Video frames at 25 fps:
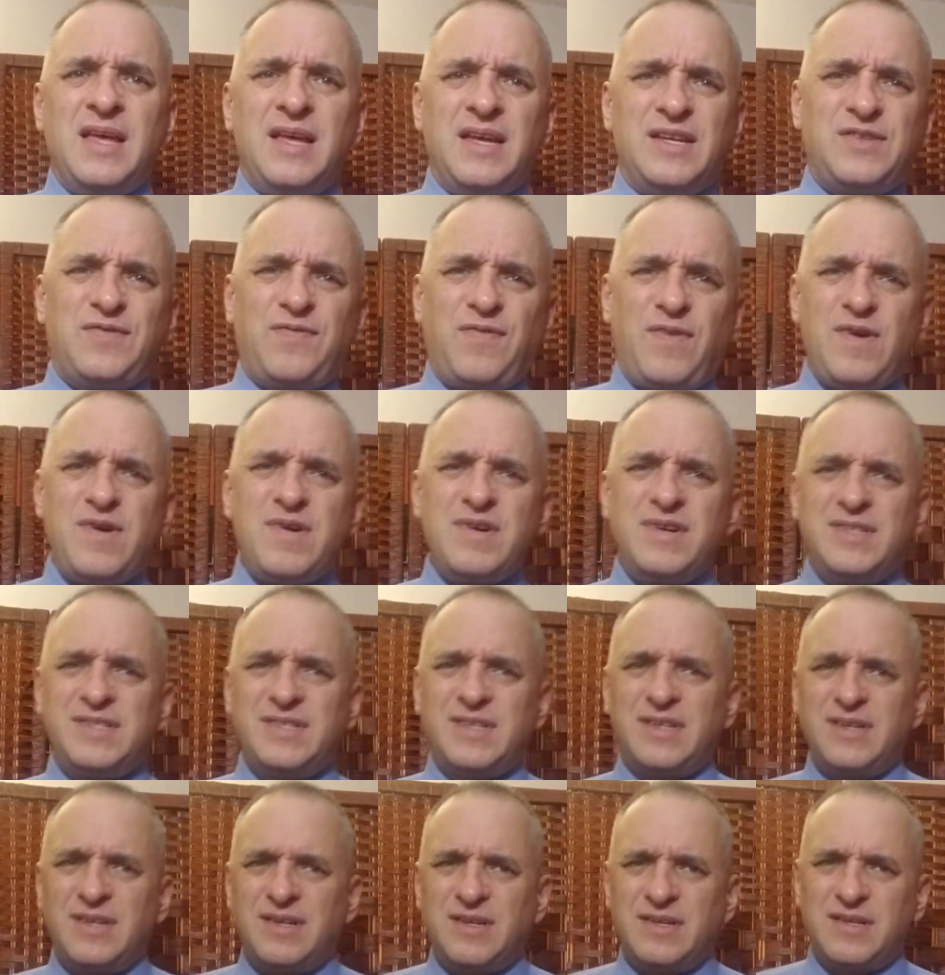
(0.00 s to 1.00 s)
As far
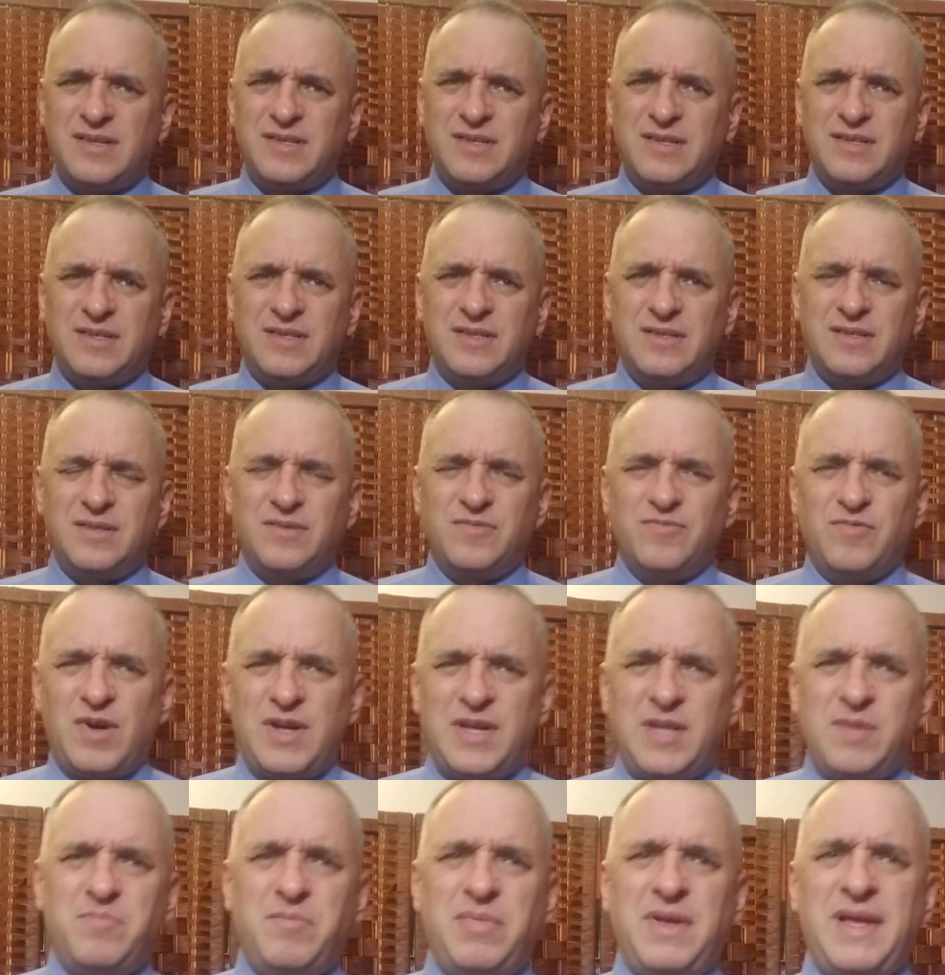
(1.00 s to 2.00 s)
as
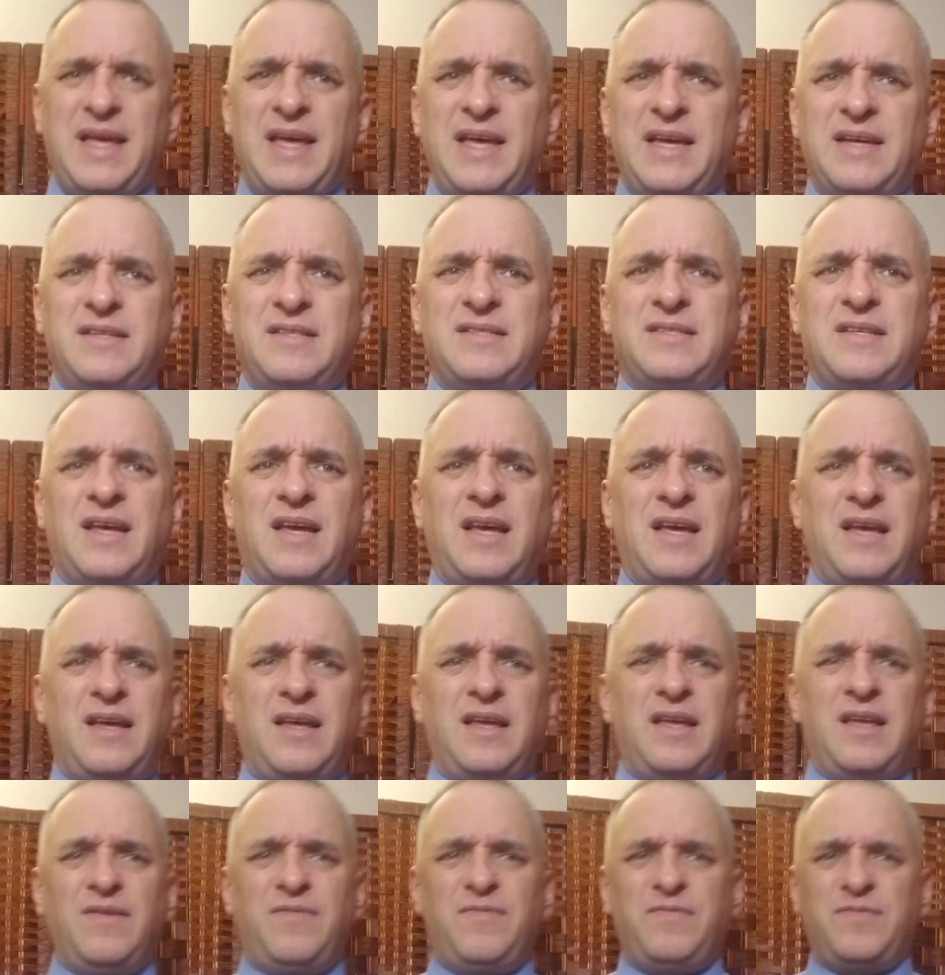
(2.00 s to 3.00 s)
running backs,
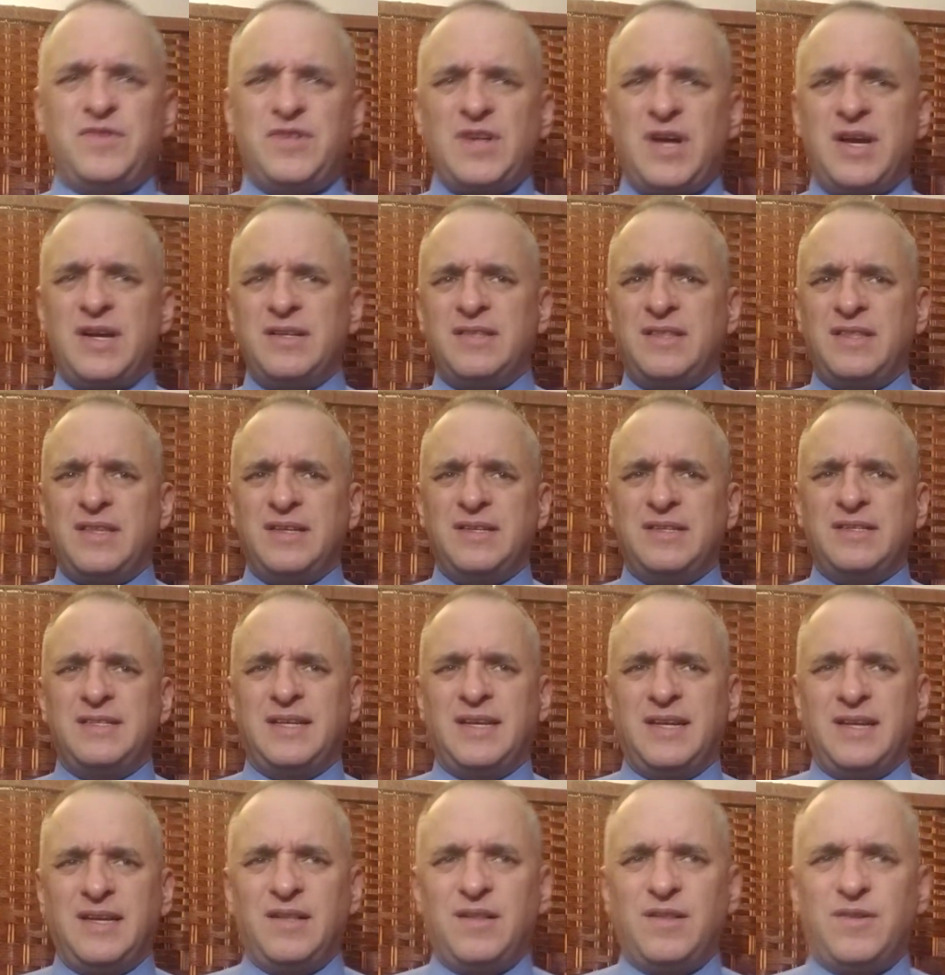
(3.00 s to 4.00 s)
if Jonathan
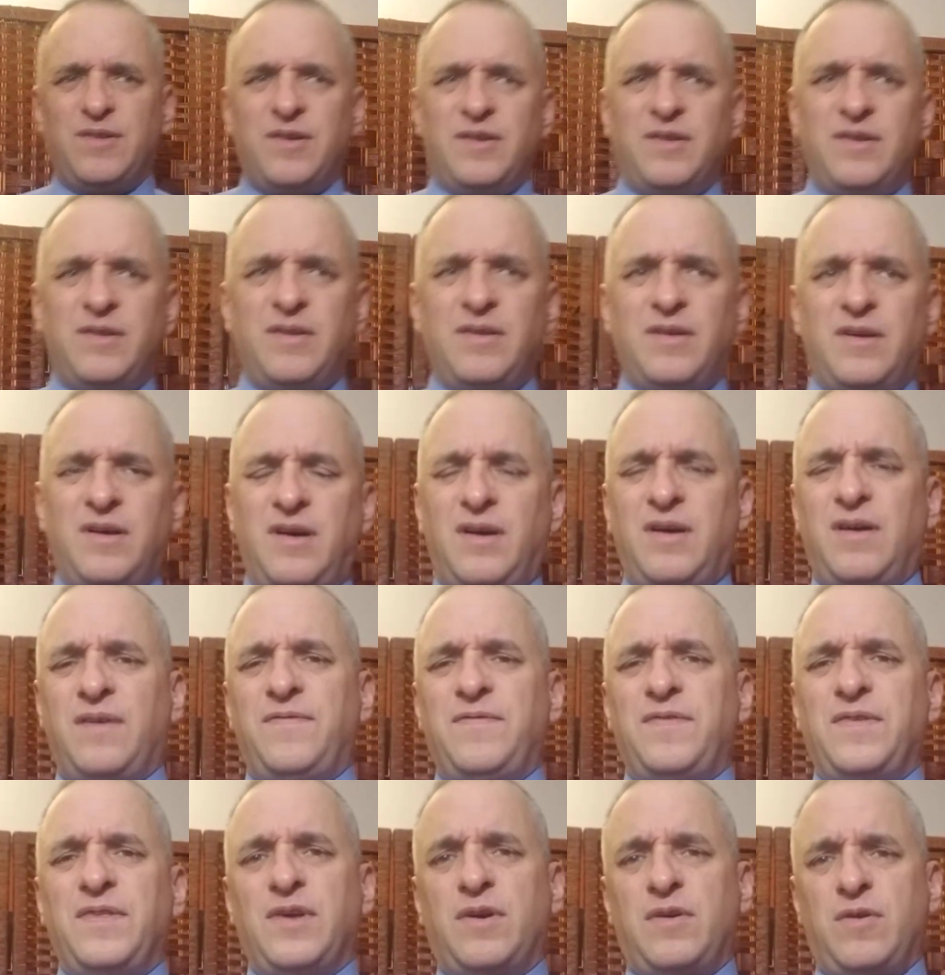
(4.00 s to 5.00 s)
Taylor
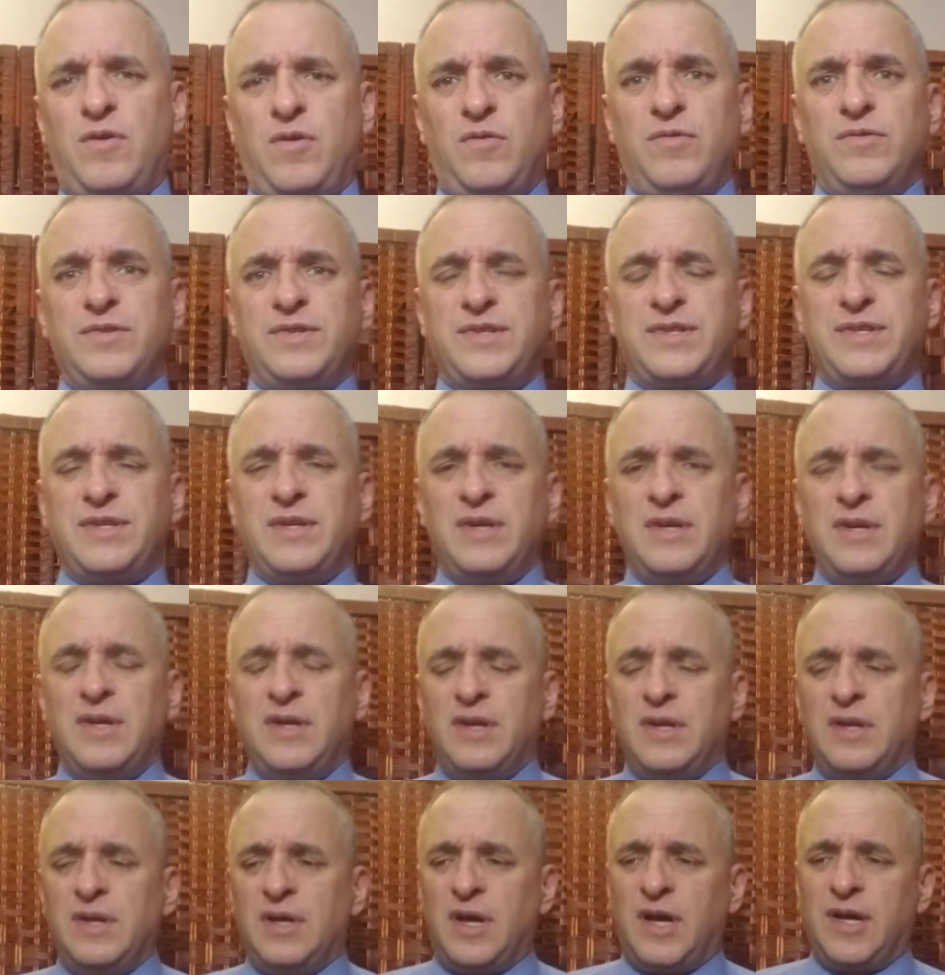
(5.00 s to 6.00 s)
for the Colts.
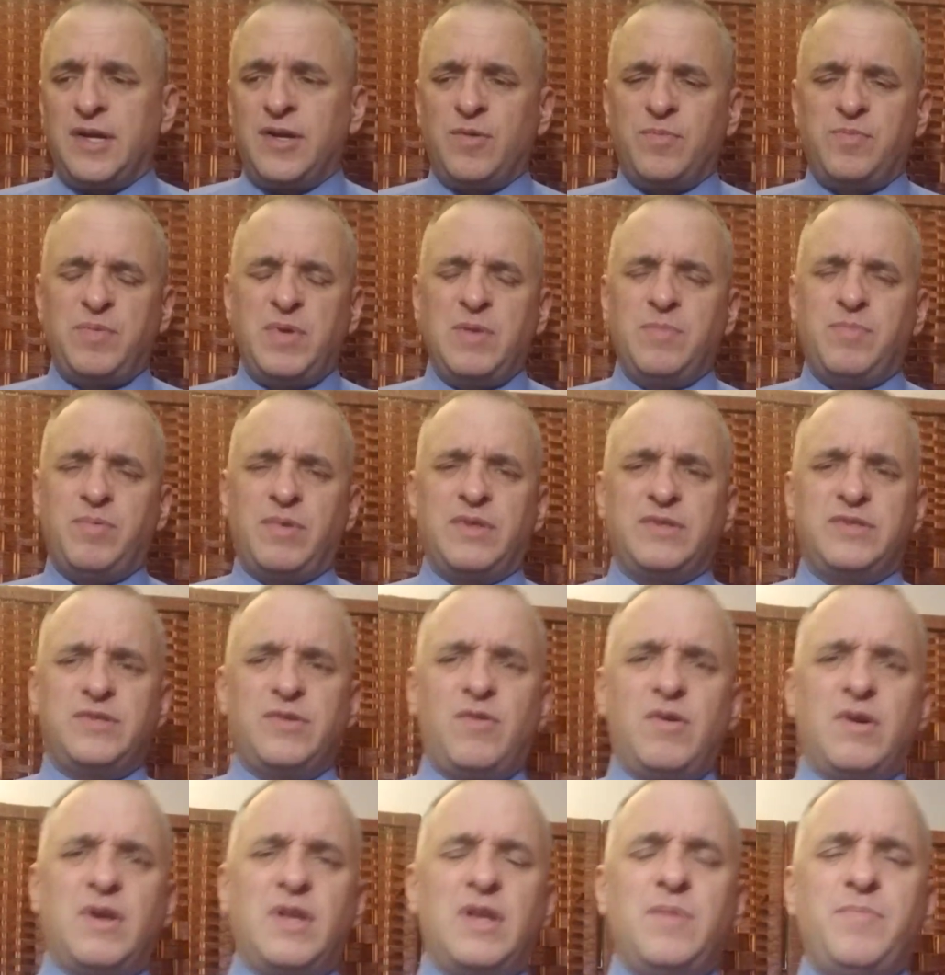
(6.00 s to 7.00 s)
I know people are
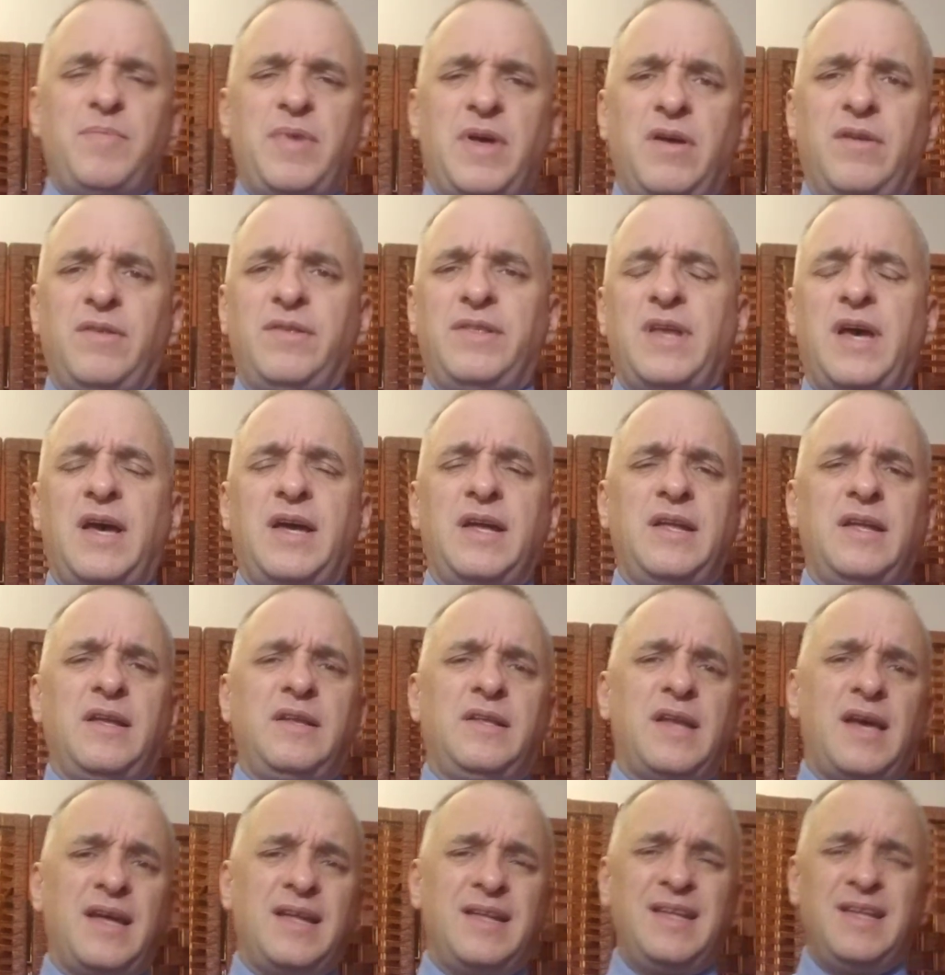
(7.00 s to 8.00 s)
talking about
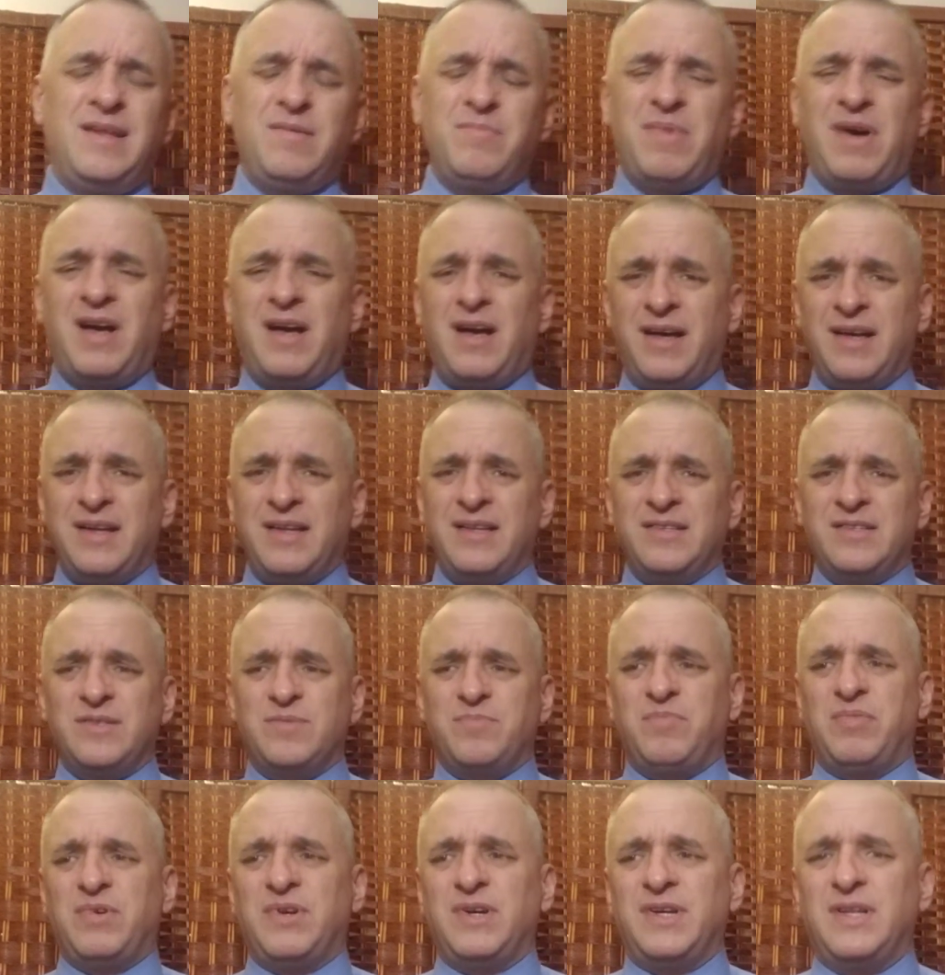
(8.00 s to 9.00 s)
Nyheim Hines,
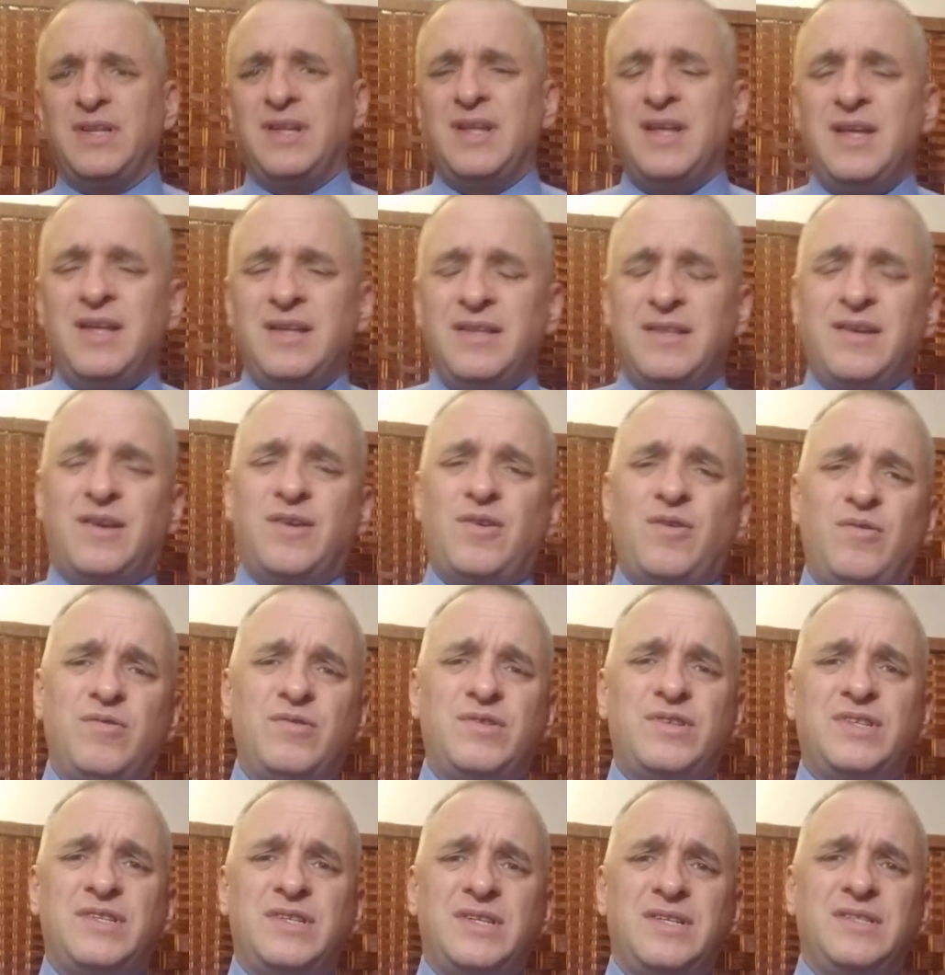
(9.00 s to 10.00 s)
but the
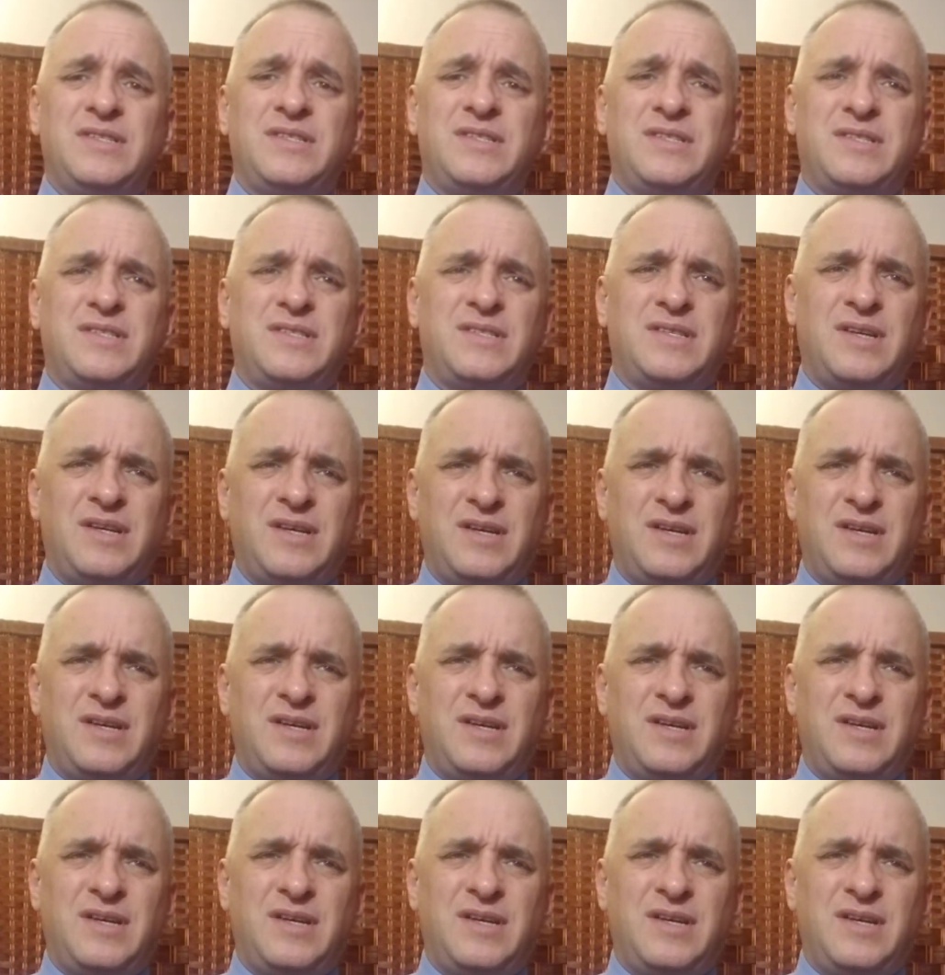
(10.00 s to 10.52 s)
coach has